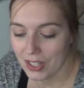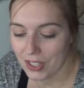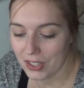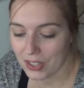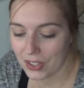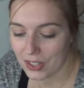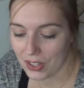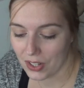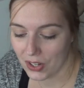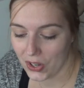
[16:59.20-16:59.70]

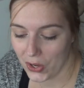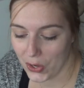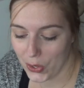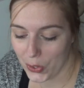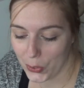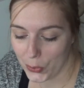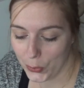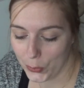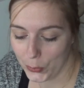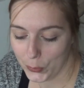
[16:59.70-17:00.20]

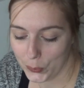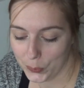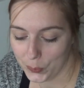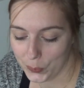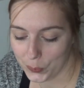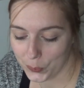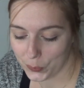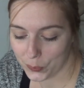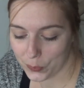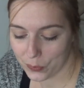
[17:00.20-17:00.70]
So
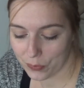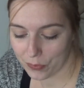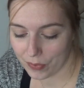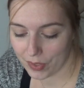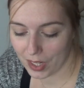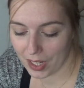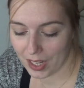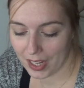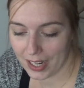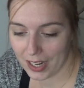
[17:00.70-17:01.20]

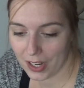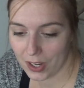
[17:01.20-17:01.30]
I